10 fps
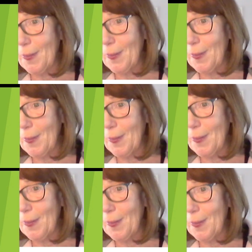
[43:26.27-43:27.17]
on, I
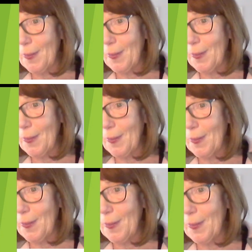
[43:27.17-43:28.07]
will get that done
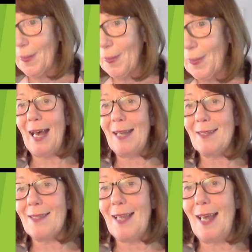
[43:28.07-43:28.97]
as soon
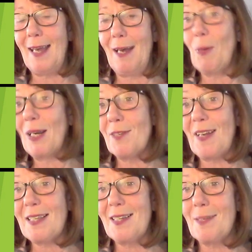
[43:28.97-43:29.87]
as, well, as
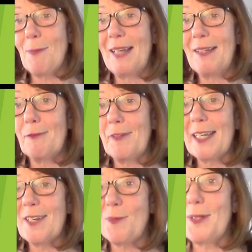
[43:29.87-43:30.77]
fast as my little
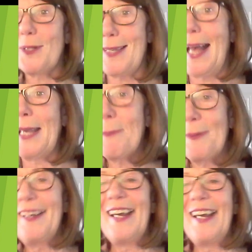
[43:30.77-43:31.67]
fingers will type
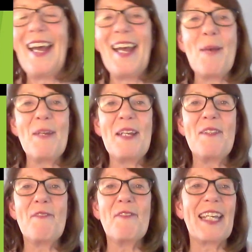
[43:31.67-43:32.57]
in
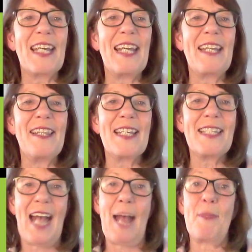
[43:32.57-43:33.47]

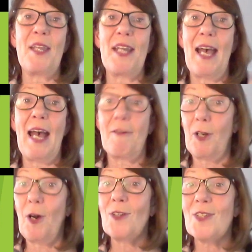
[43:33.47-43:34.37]
the time that
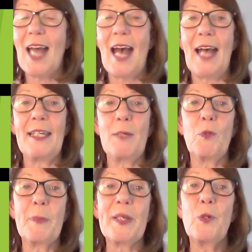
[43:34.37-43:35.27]
I've got, and it
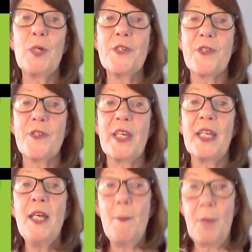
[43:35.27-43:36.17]
will be going to the